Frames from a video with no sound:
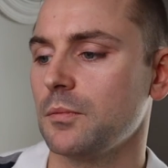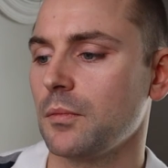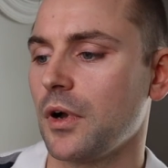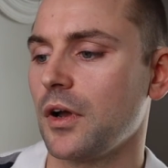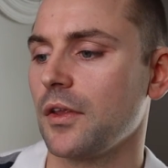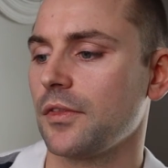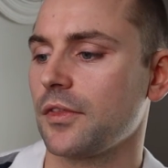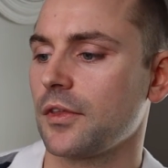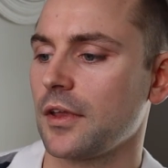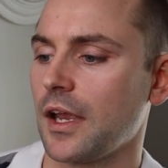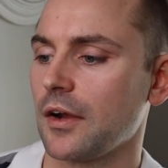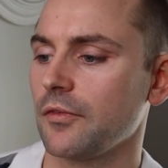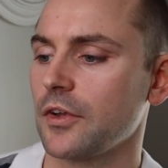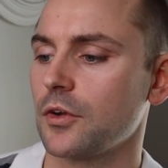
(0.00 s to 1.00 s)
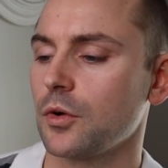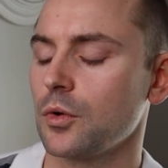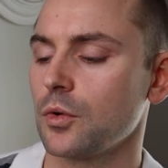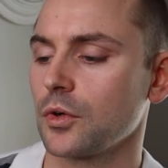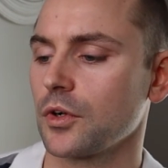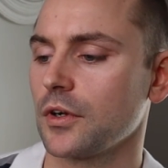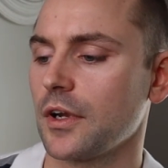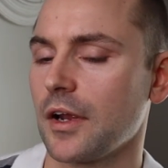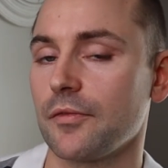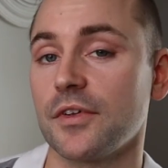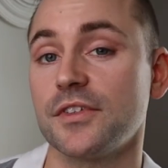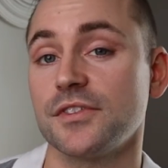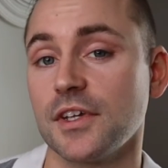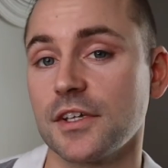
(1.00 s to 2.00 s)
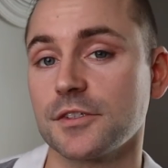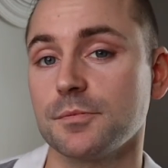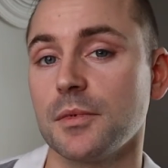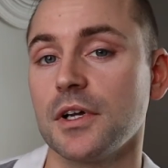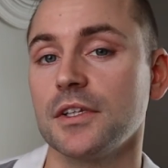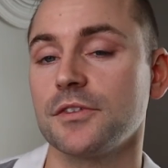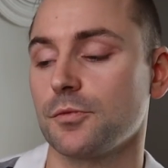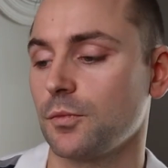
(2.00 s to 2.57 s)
month, every quarter, every 6 months,